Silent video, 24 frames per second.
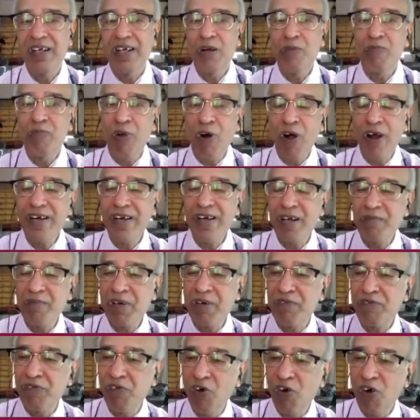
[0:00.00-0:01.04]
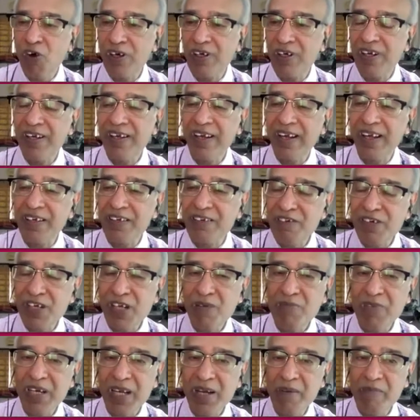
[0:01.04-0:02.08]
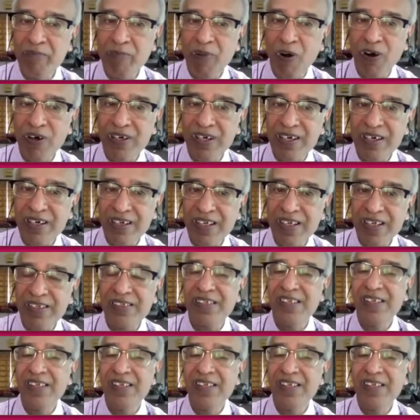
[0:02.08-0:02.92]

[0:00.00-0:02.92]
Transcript: point number 4 extremely important is